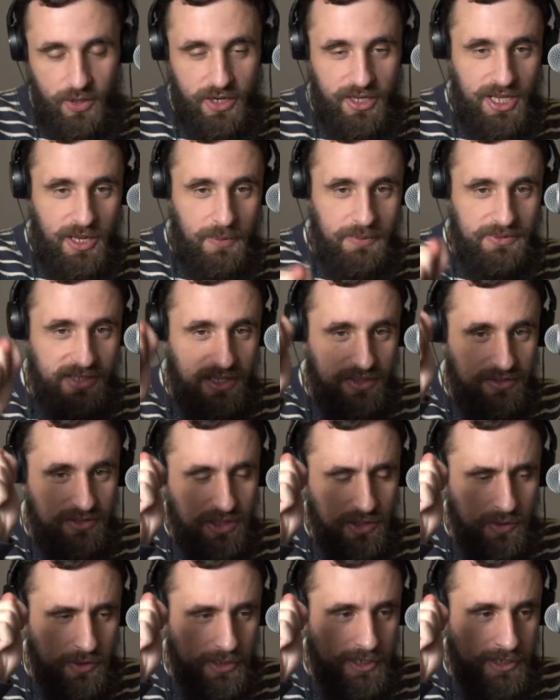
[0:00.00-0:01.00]
it comes down
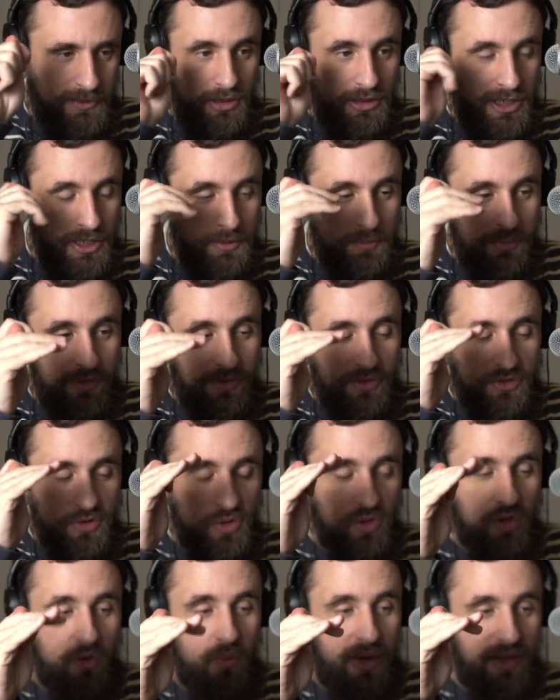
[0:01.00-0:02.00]
to it, liberals
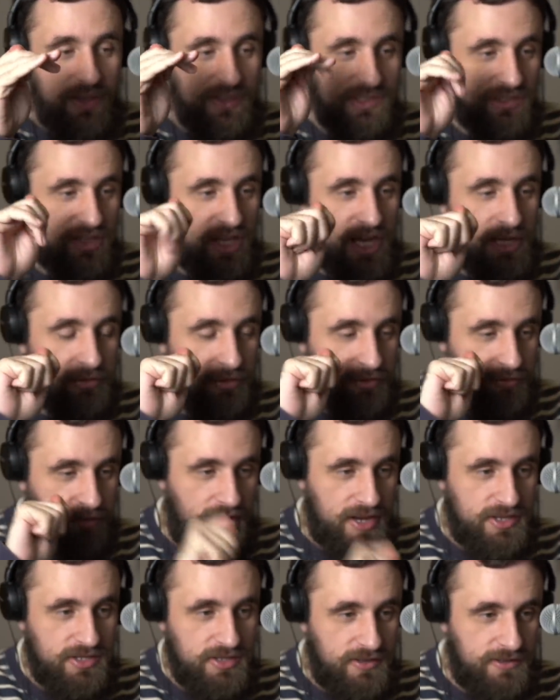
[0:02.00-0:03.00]
always side with
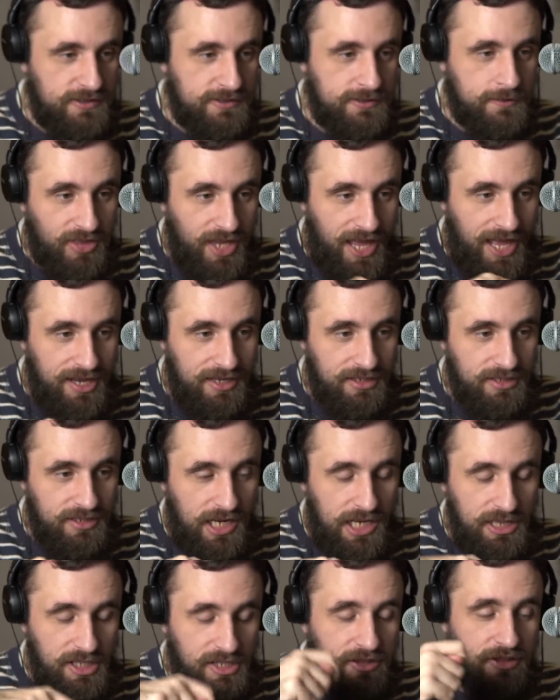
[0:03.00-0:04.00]
fascists. And
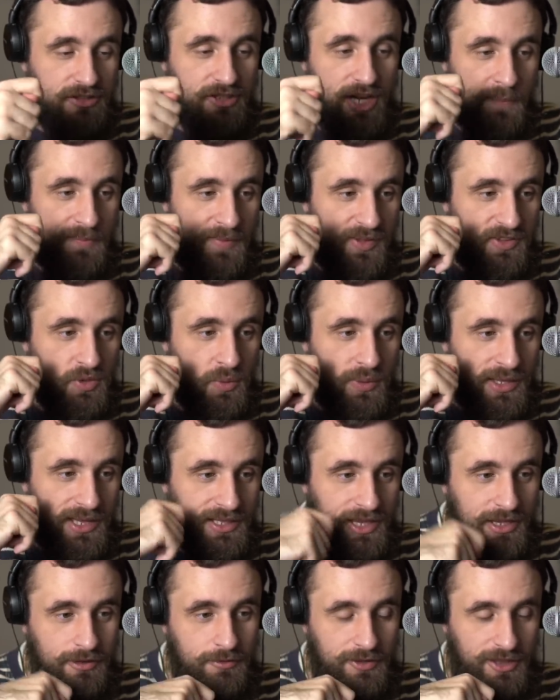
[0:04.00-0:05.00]
a lot of the time they do it
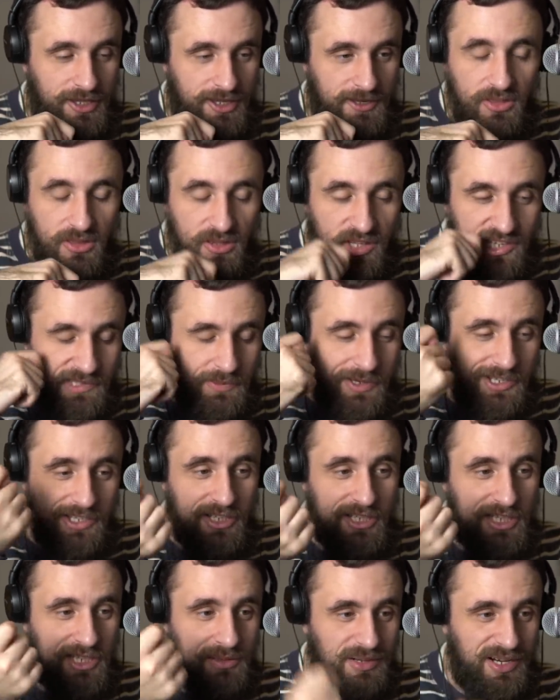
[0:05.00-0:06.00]
gleefully, especially
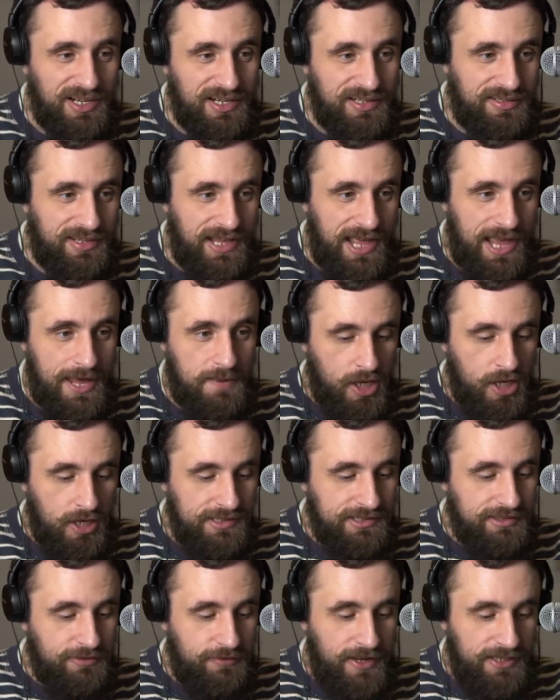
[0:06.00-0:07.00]
in the modern day.
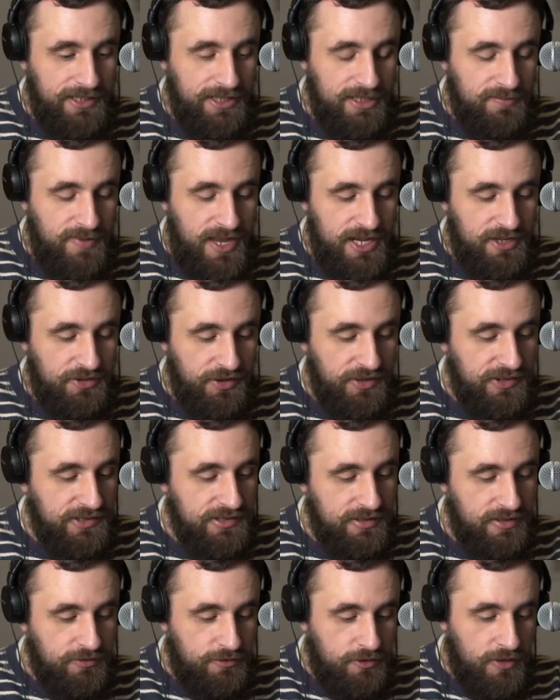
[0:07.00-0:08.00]
Because the fact of the matter
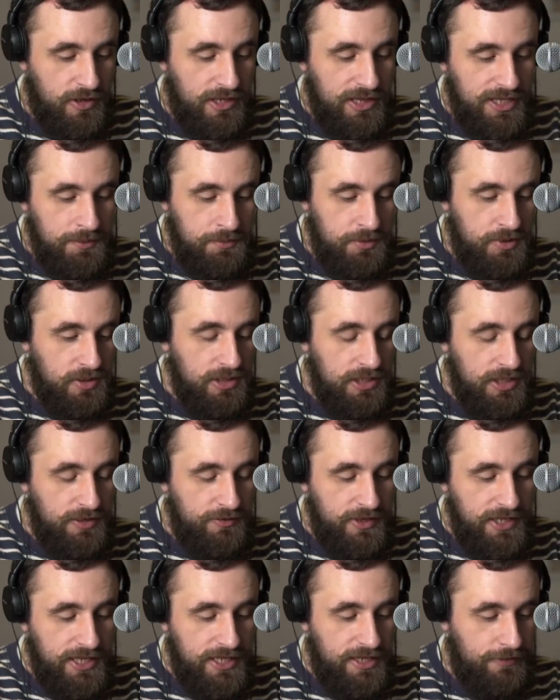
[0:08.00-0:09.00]
is, for a liberal,
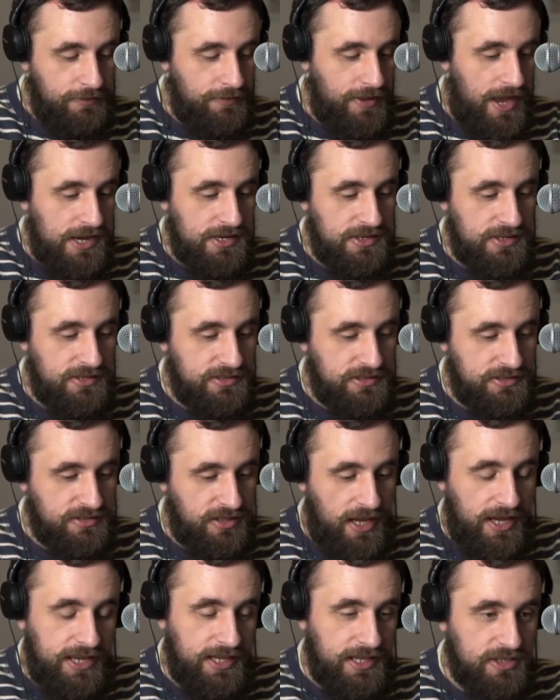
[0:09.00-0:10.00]
living in a fascist
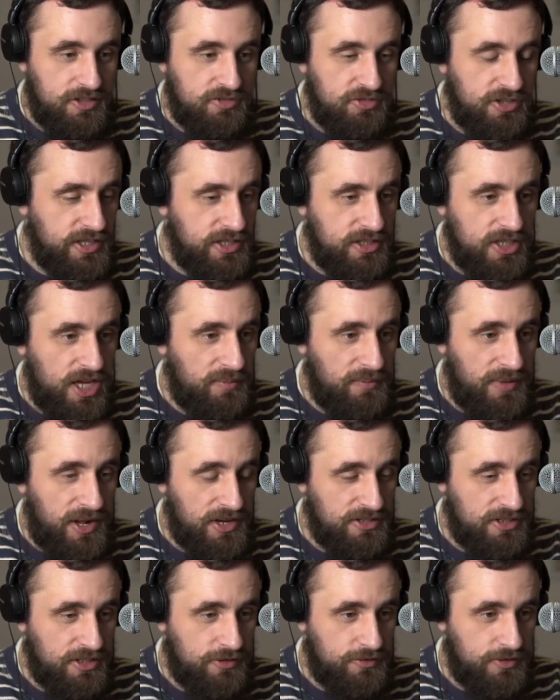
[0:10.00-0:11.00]
society is really not
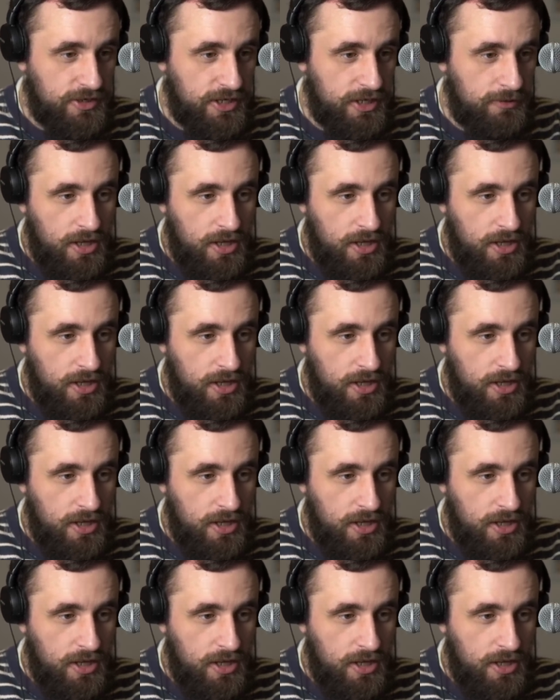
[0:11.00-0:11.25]
much different